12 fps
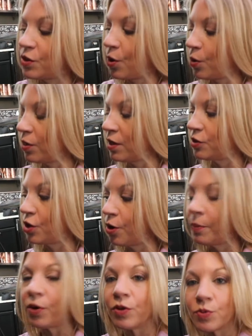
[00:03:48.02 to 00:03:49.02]
So the
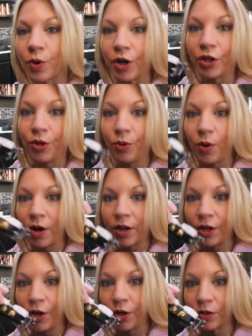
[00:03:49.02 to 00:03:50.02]
terminals where you are
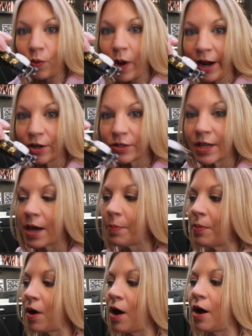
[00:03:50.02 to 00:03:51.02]
going to hook the wires
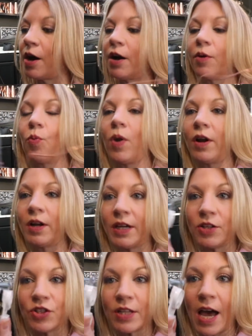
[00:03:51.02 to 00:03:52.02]
up are one on
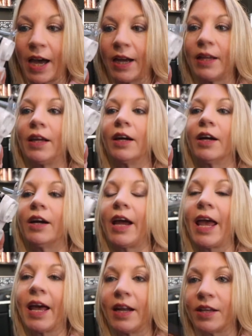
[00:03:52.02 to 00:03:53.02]
each side here,
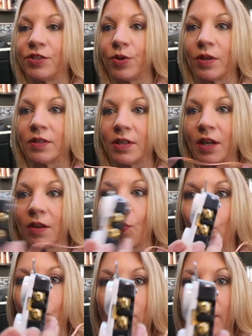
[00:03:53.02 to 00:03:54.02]
and as you can see,
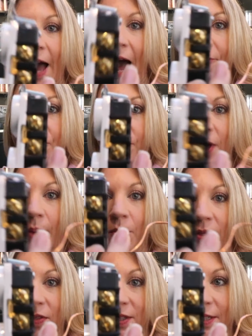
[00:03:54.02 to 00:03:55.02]
half of them
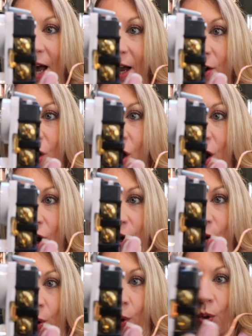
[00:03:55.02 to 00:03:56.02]
on this side are
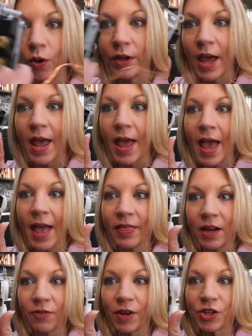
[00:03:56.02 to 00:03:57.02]
gold, and
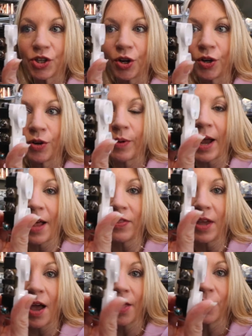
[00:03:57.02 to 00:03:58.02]
then if I turn it around,
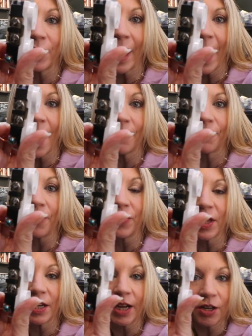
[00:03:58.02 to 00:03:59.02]
the other half of
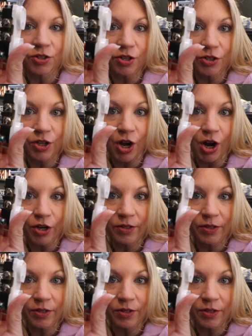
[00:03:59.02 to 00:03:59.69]
the connectors are